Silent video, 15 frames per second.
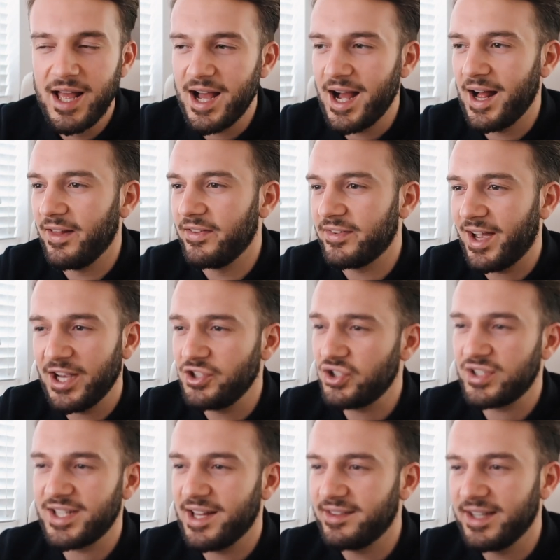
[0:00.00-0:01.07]
And I
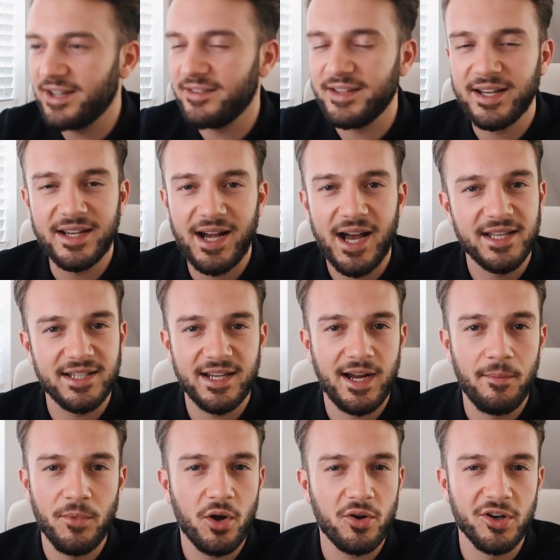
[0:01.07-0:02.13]
just said there and then, guys, like,
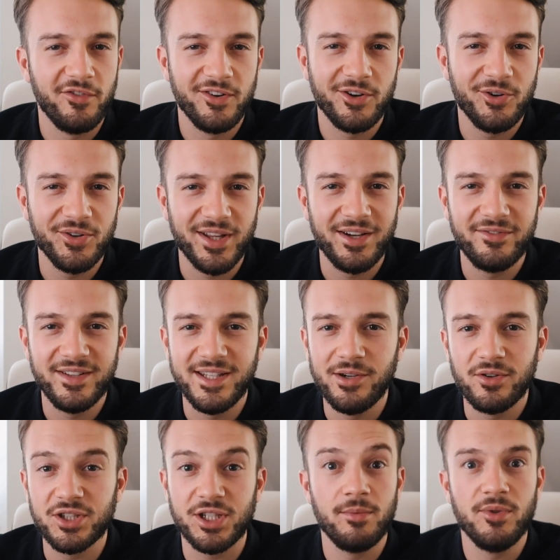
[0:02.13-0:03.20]
I'm not going to record that video
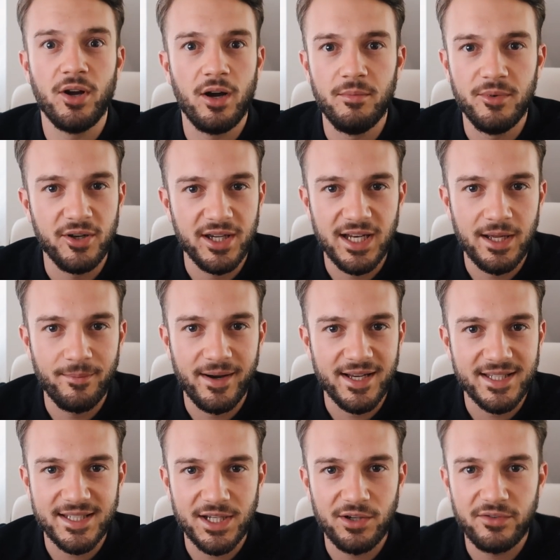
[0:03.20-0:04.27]
because I'm not a millionaire
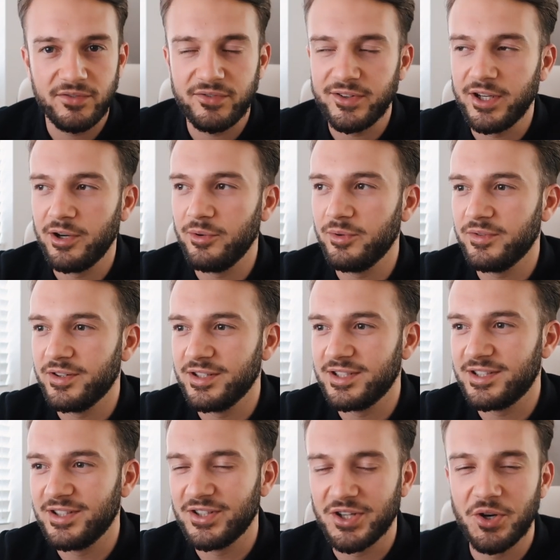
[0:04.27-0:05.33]
myself. You know,
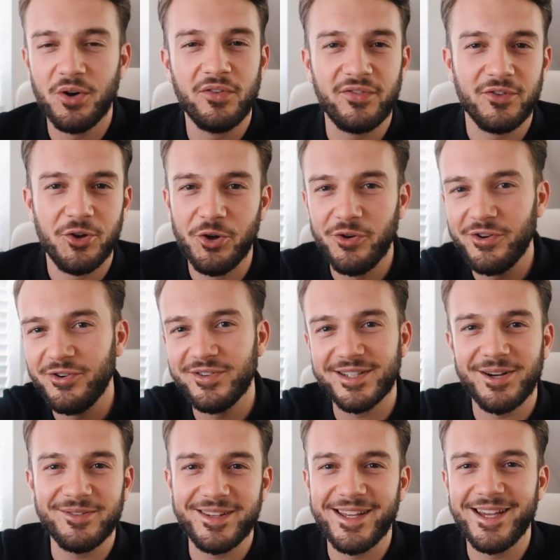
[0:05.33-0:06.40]
there's enough gurus
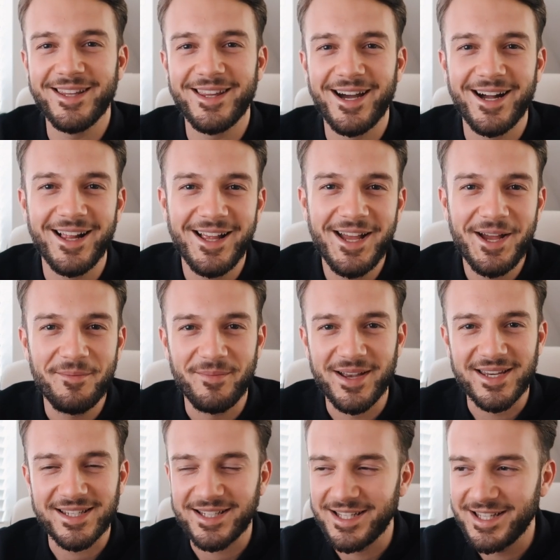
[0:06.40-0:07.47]
out there that
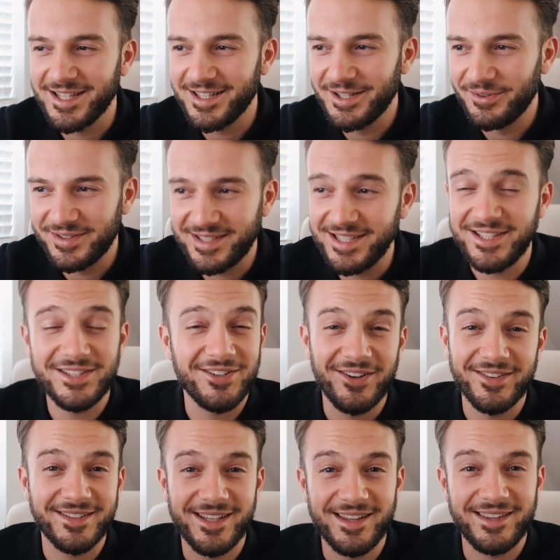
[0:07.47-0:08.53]
basically, you know, teach
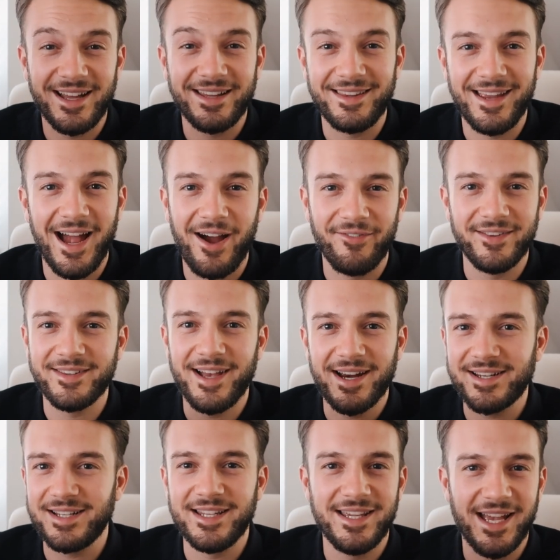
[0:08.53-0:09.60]
content that they haven't
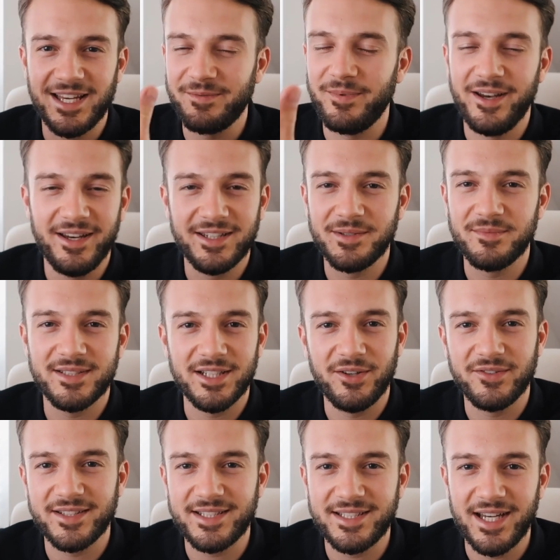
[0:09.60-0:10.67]
actually experienced
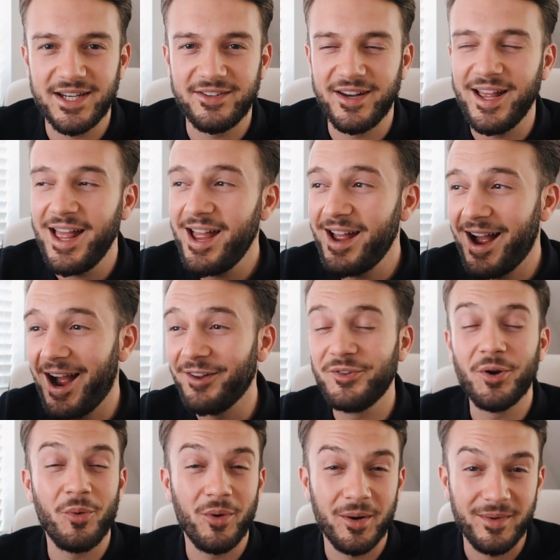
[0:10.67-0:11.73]
themselves, etc. I do
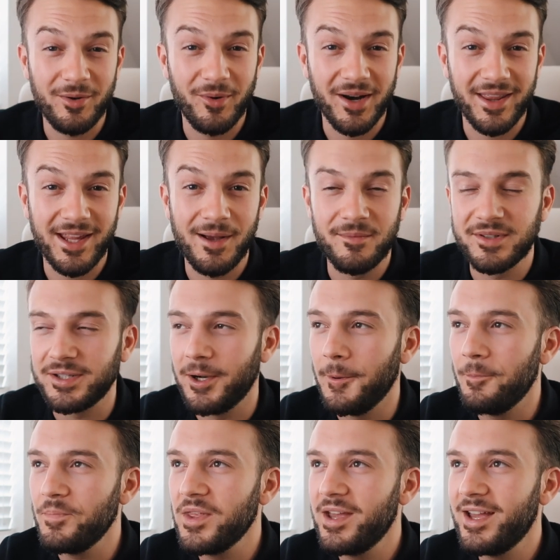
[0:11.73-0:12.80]
not want to be one of them.
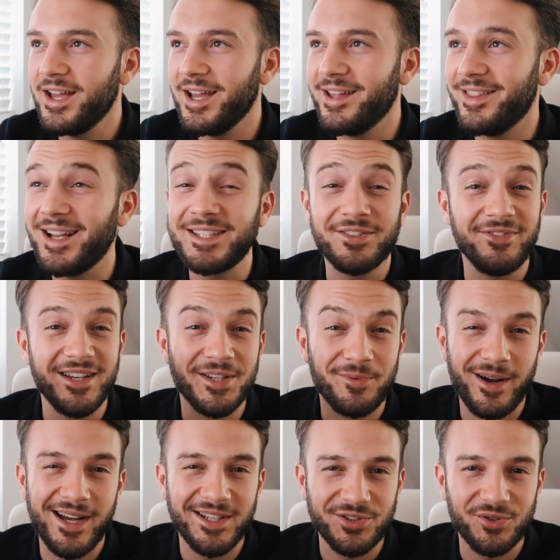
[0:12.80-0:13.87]
So that is the reason
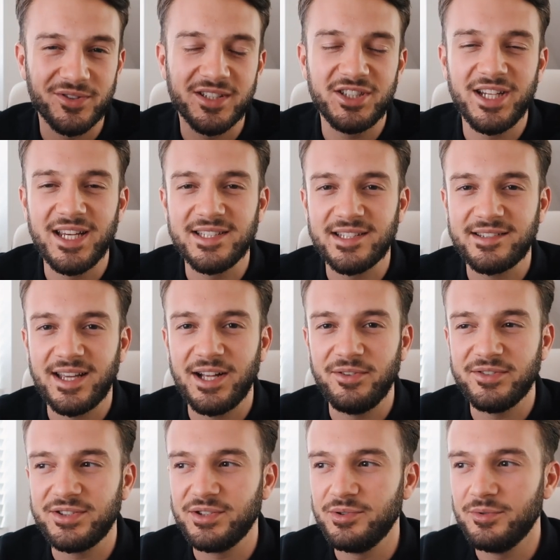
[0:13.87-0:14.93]
why I sort of changed the
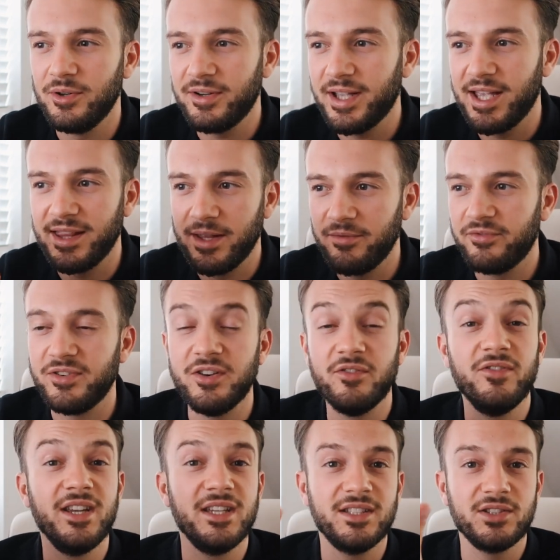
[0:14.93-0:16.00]
title to, okay, then 3
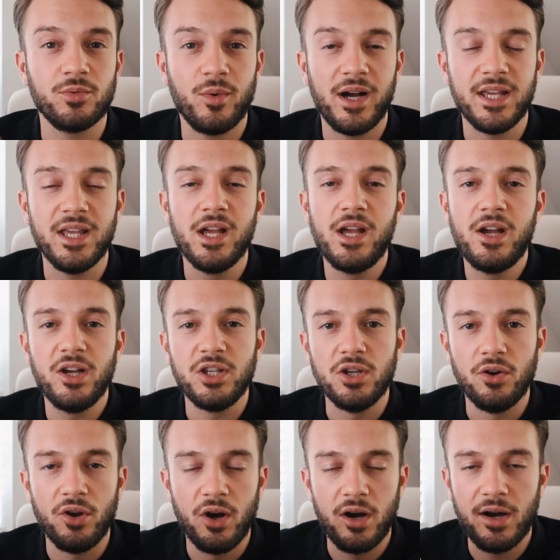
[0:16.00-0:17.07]
reasons why
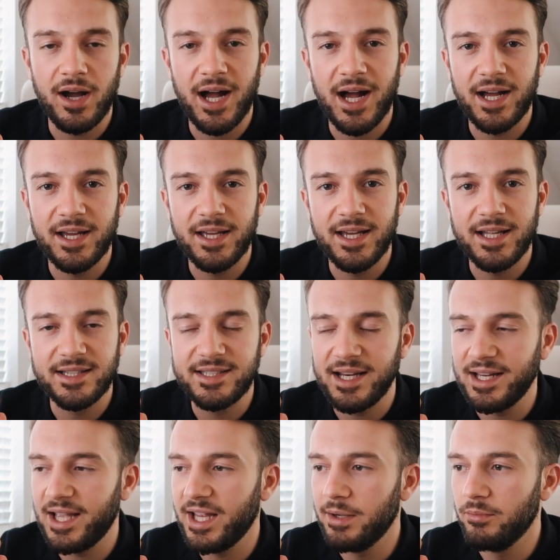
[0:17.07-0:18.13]
you're not at
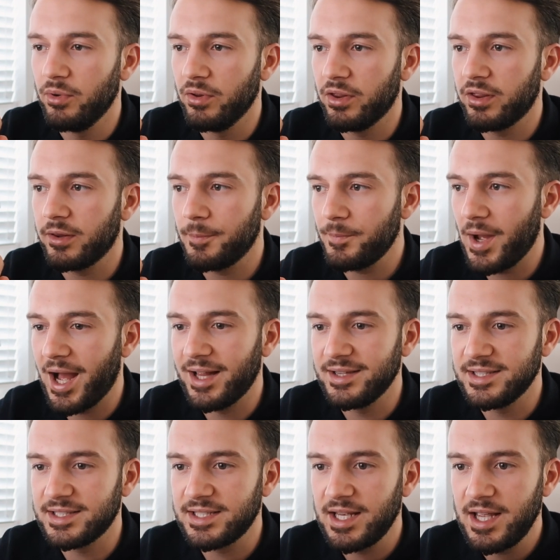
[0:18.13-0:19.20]
10k a month.
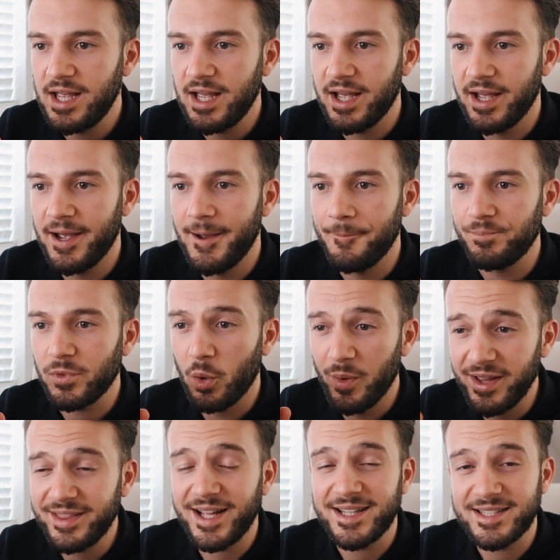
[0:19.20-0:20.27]
And
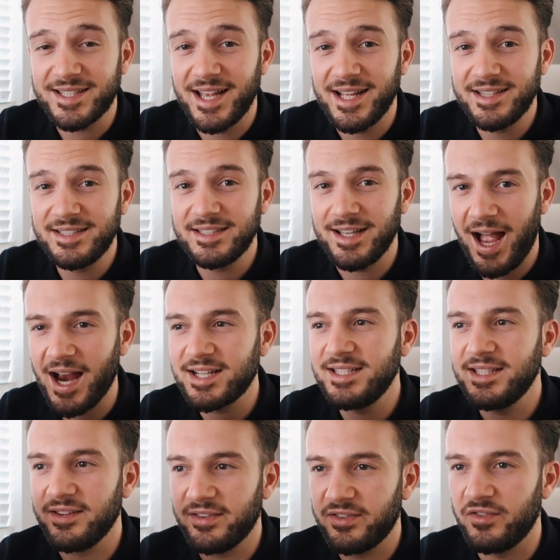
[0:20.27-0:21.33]
with that said,
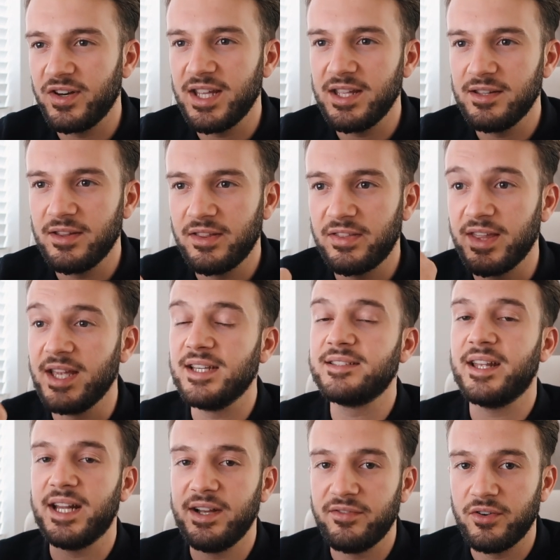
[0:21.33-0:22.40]
actually the 3 things
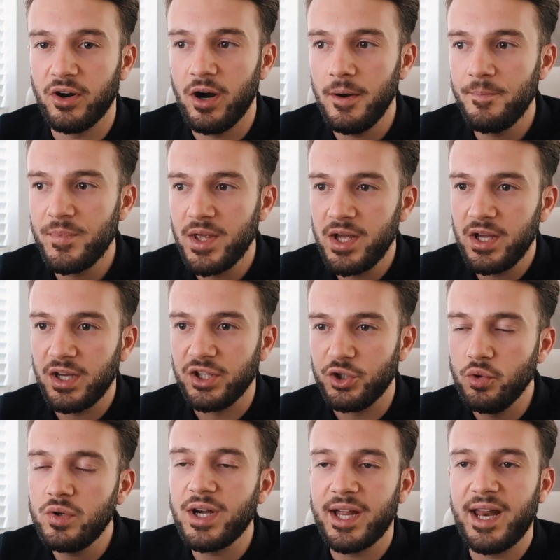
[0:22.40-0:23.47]
that I have got,
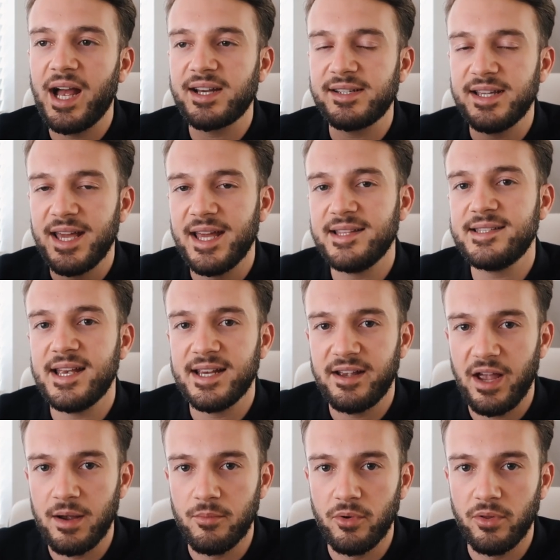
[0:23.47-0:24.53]
you can actually hit
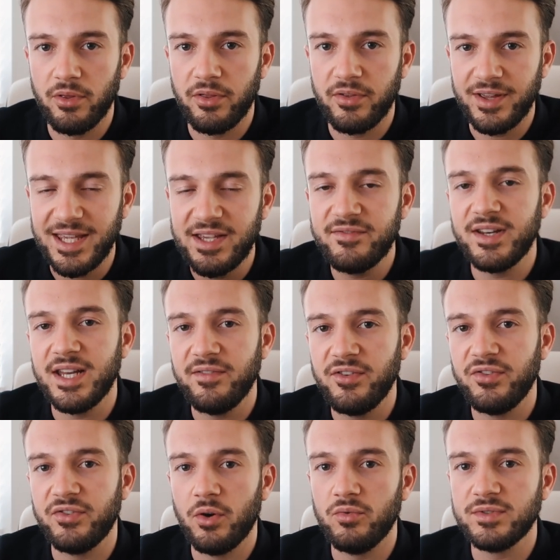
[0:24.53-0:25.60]
10k a month even if you
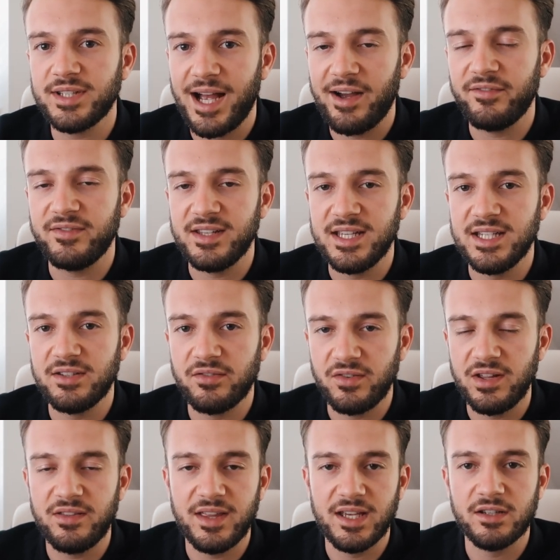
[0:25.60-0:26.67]
don't have these
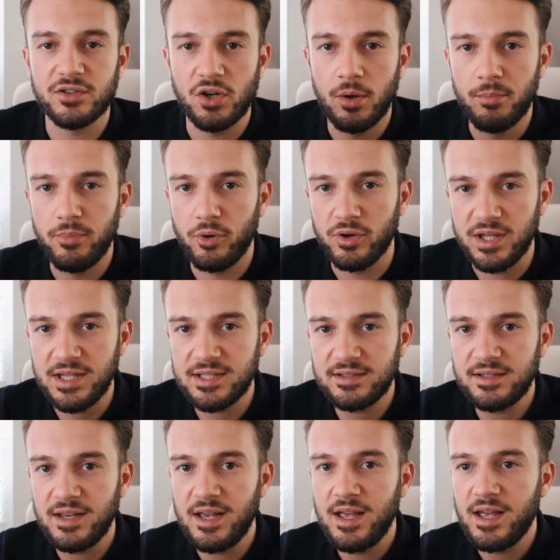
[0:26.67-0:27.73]
3 things on
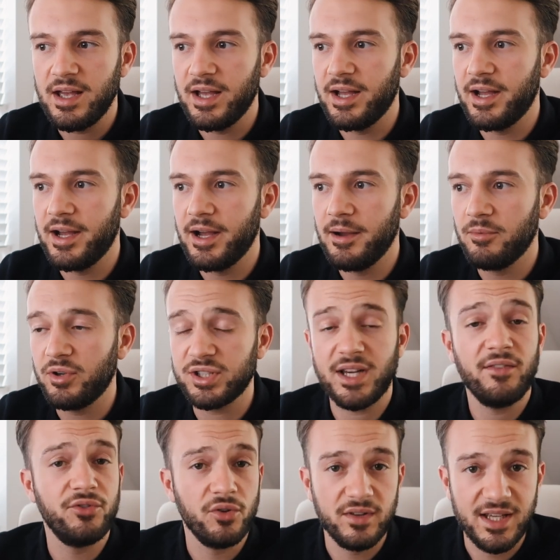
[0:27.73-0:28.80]
point, because
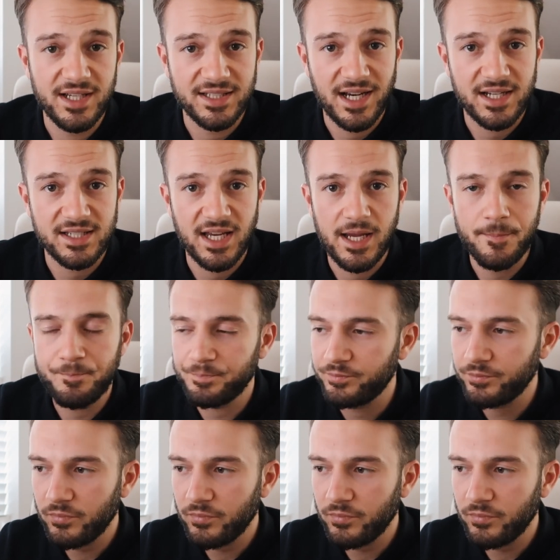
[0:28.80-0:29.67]
I've done the exact same.